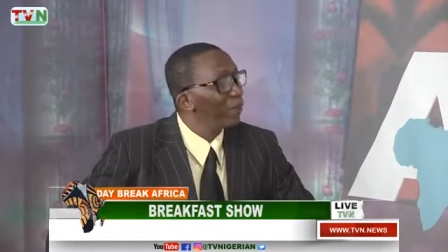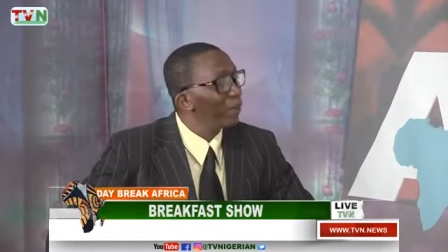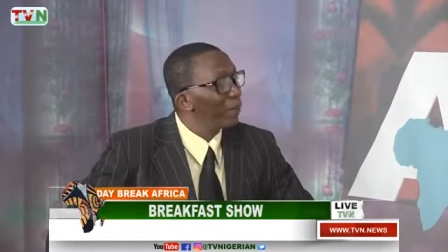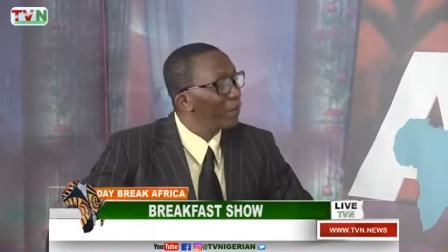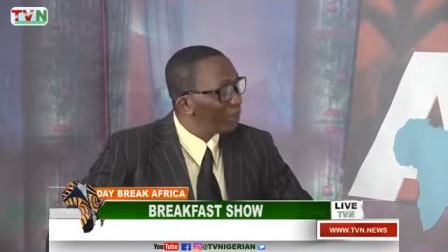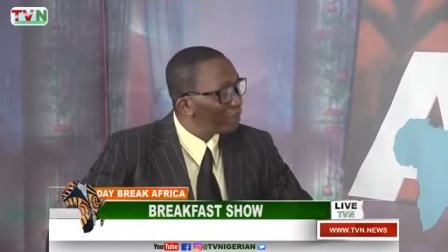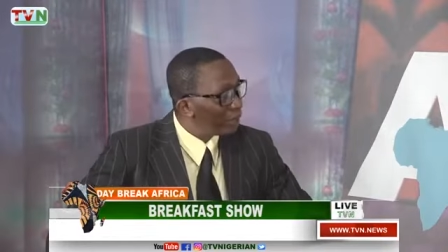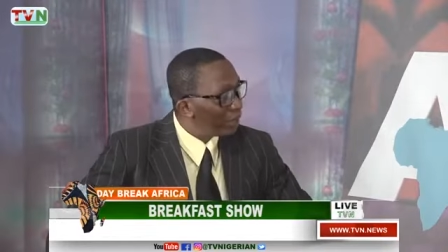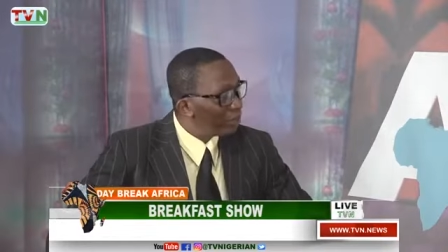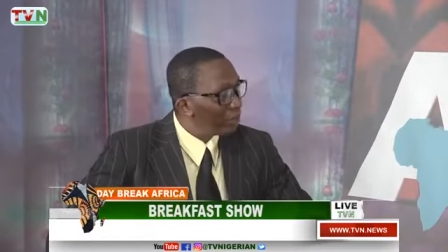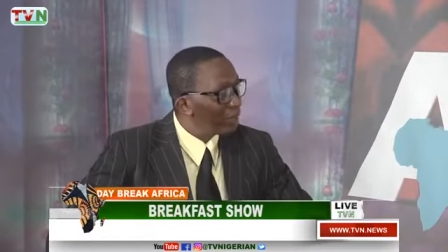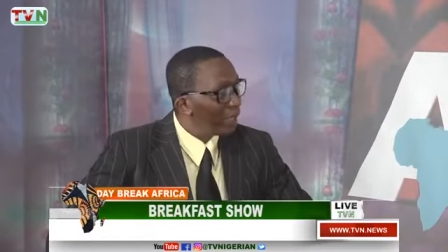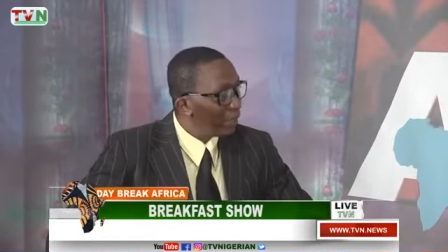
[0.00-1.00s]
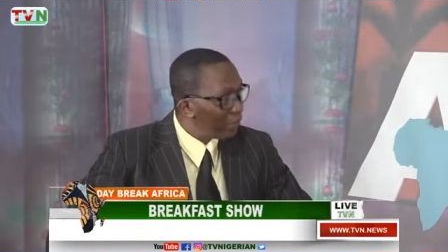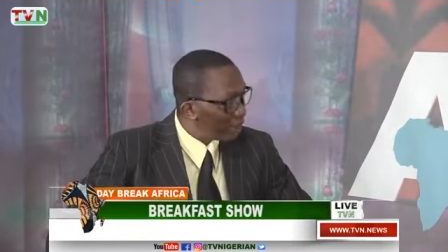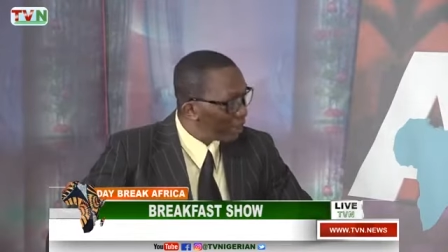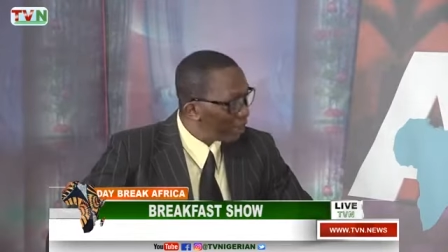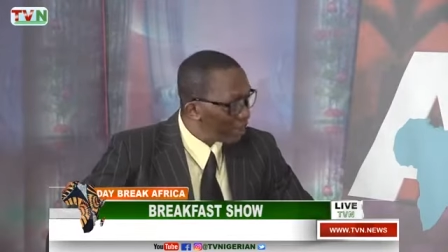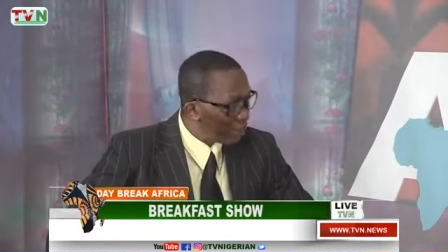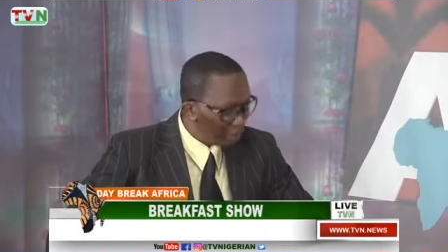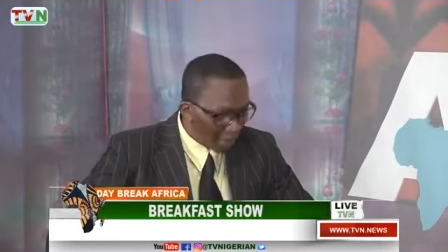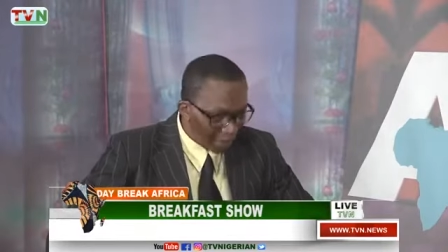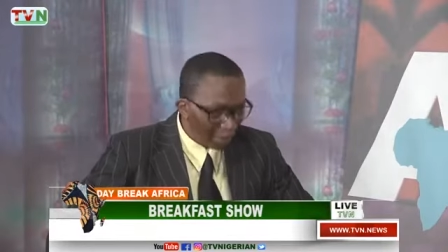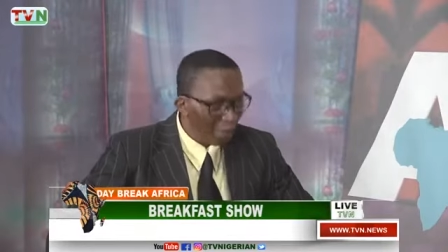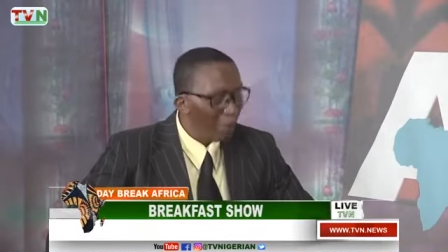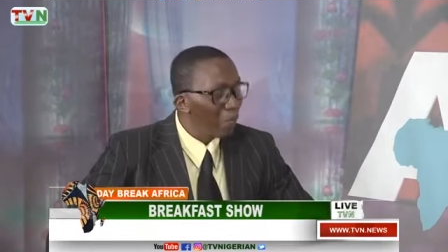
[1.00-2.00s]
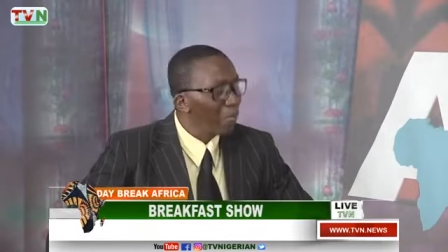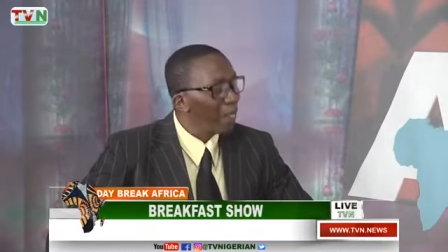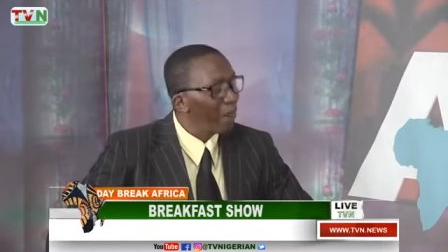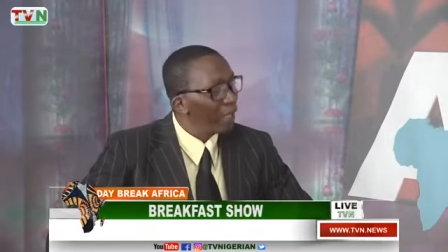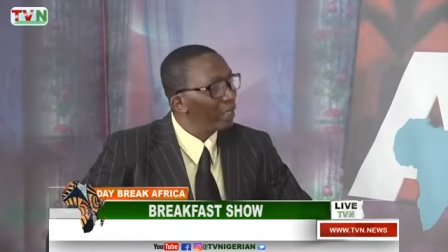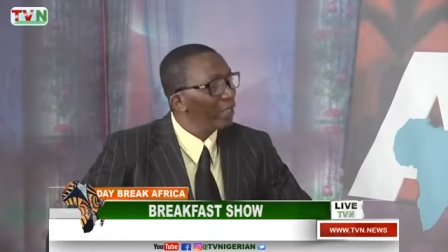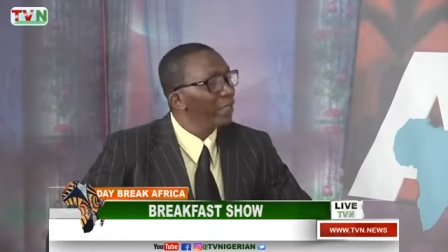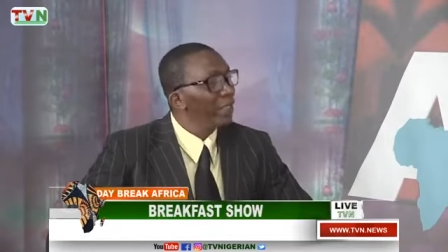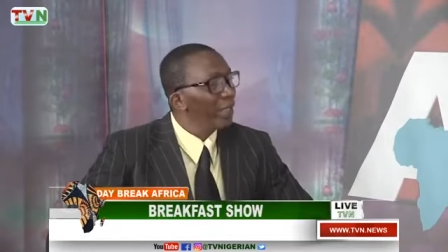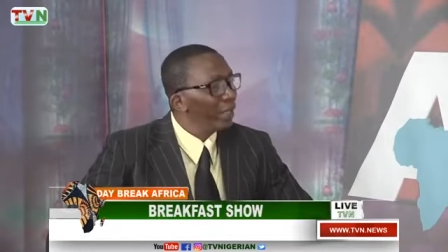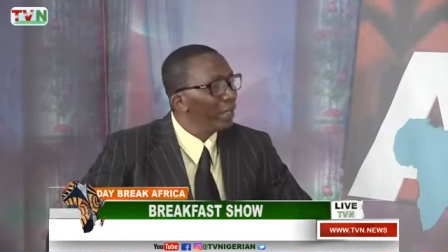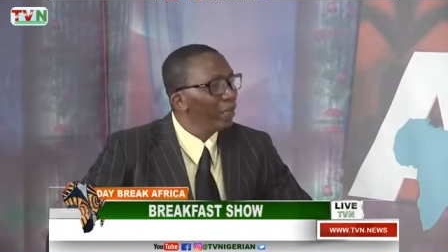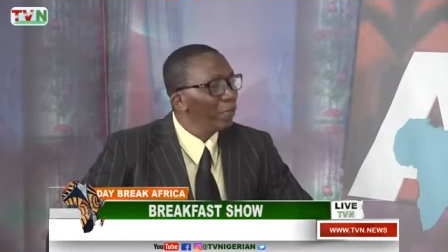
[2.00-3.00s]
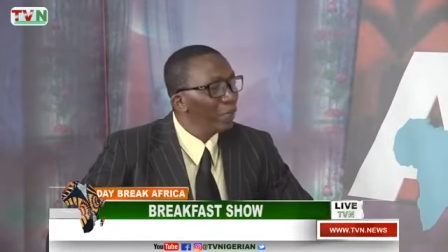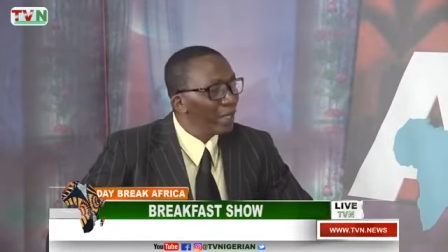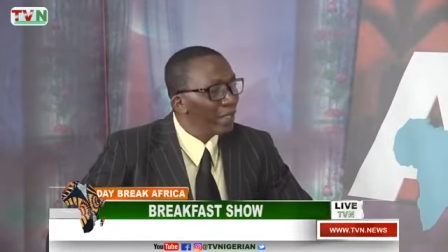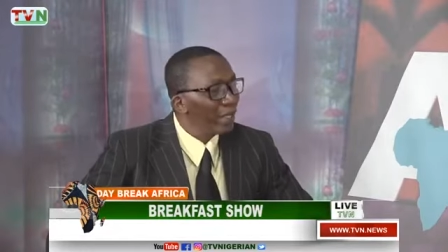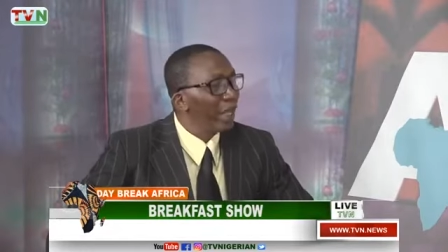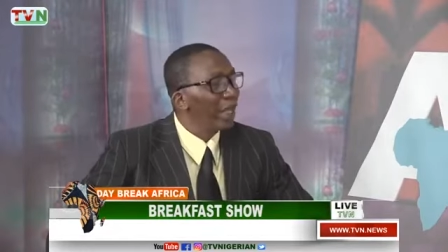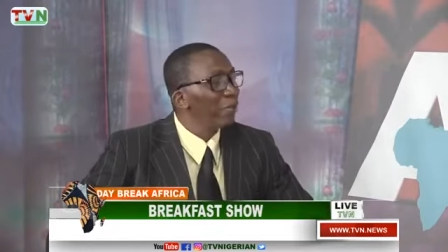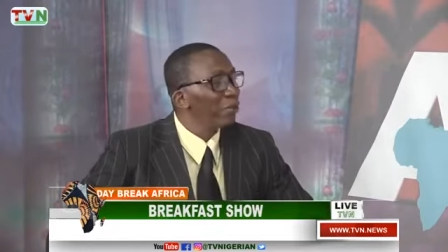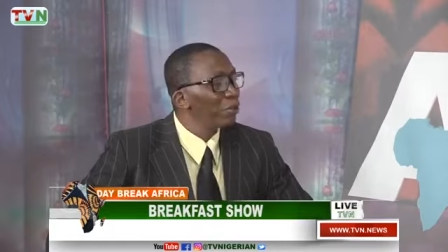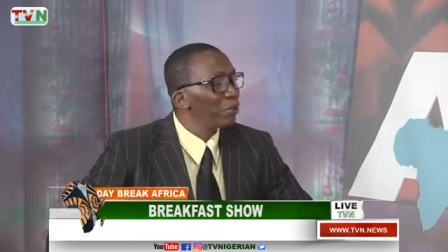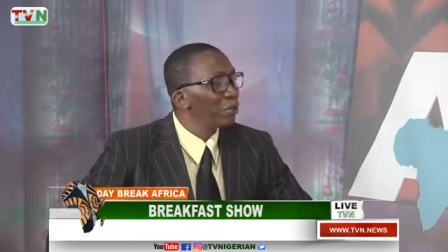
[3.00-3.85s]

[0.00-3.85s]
the, the television Nigerian, and they went out